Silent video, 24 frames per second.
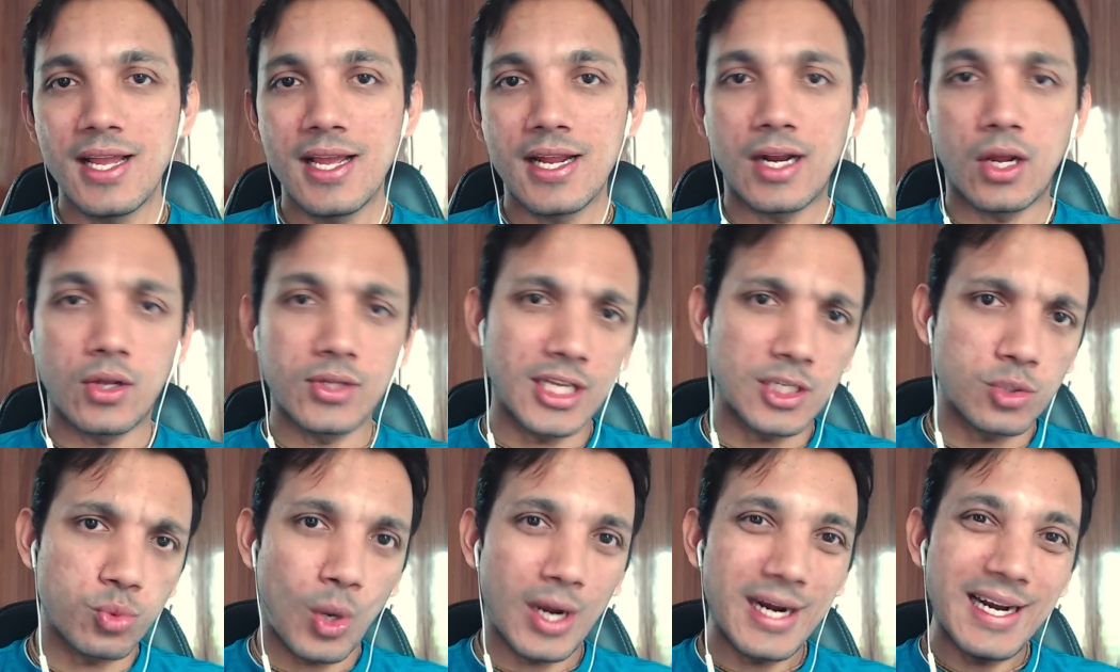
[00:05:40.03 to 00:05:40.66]
Now,
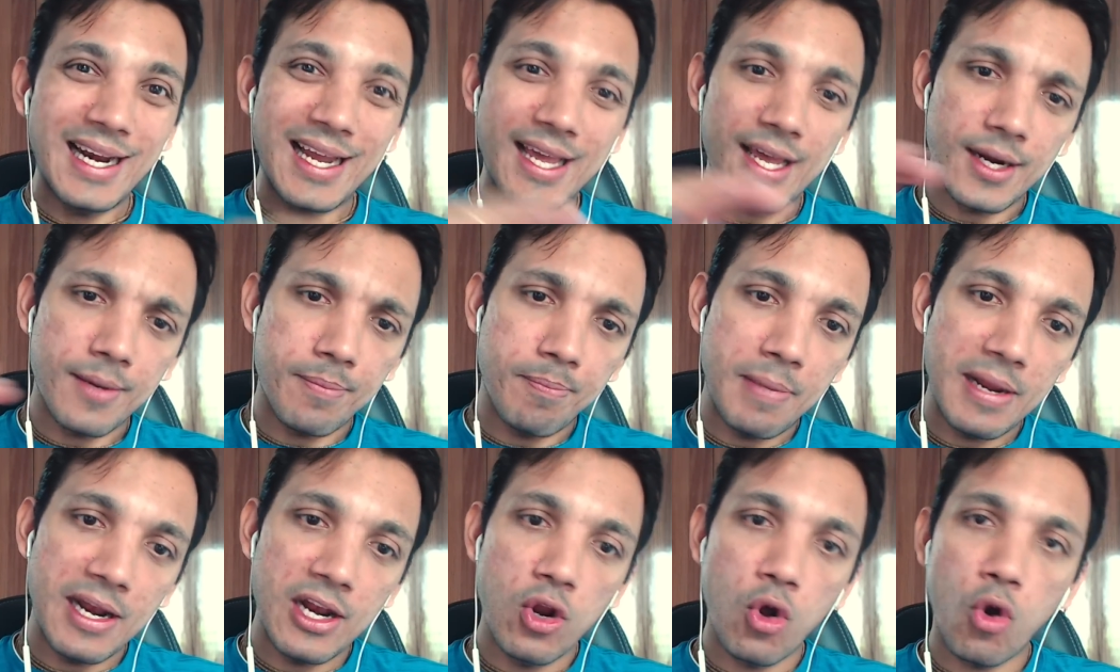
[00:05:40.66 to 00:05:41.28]
there's one layer
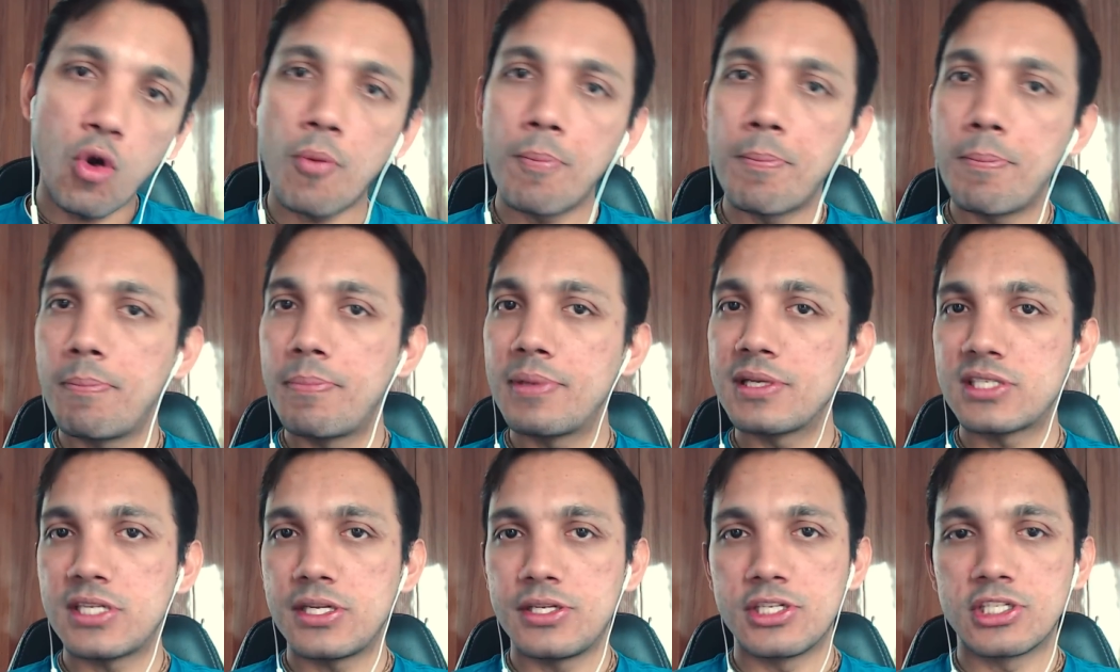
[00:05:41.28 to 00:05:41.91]
below
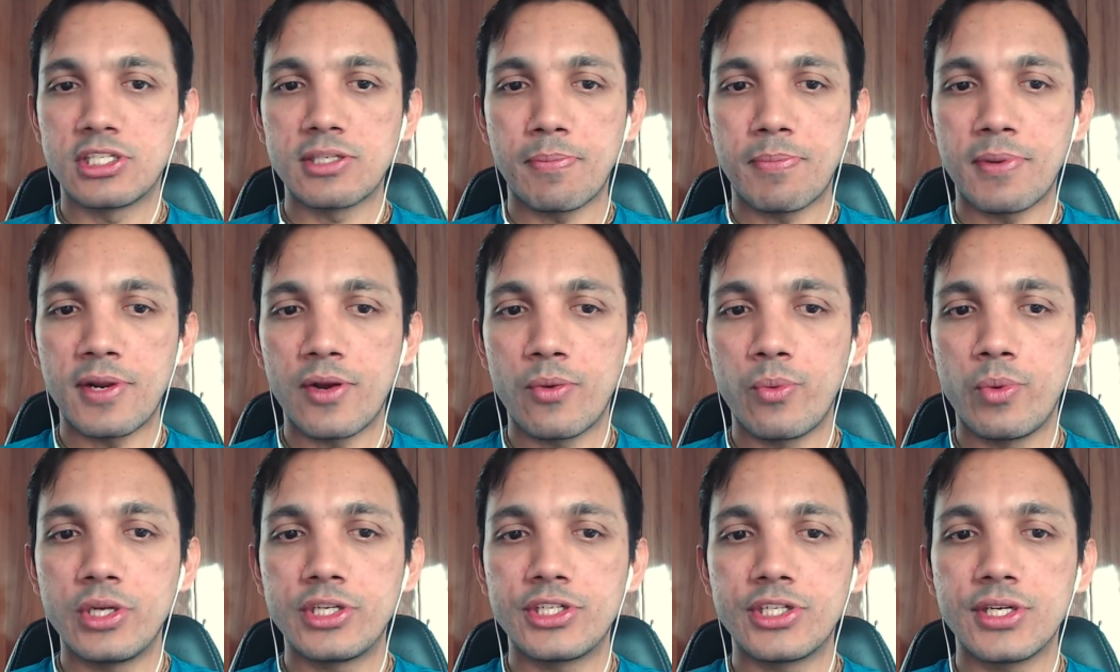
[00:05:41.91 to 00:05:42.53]
business discipline,
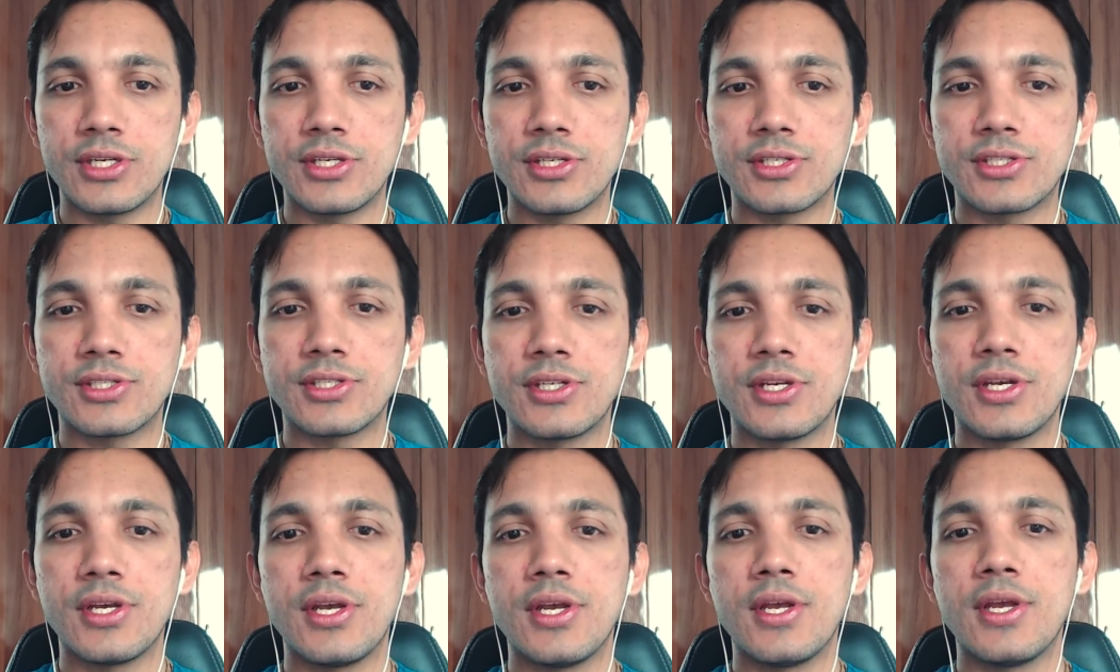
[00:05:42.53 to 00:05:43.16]
which is
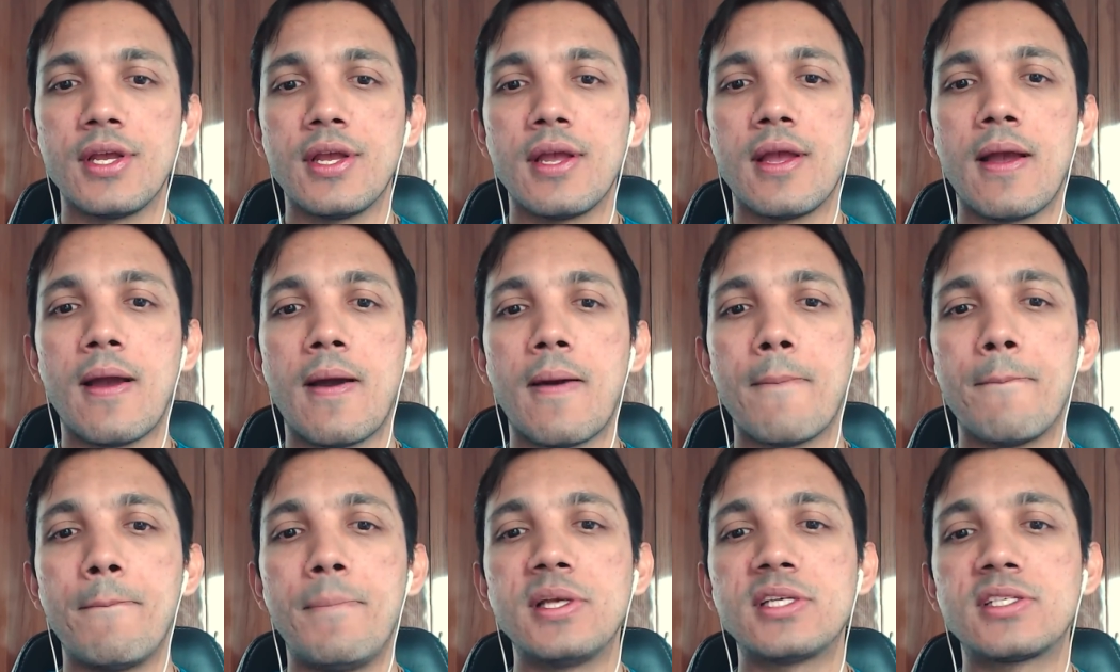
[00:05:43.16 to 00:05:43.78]

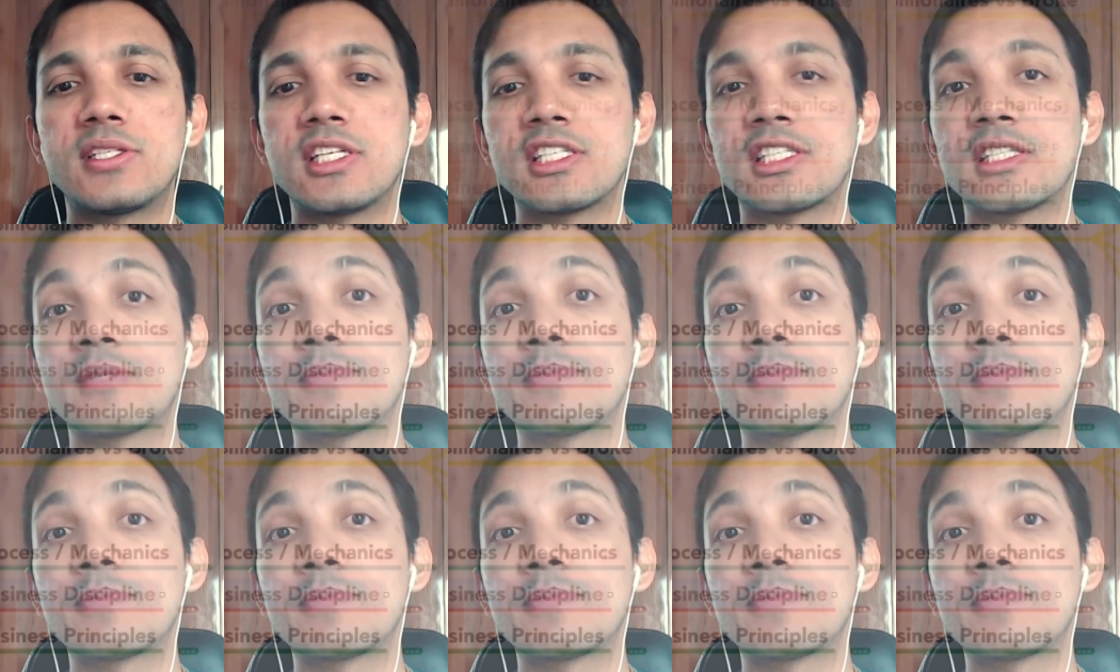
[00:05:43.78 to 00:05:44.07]
business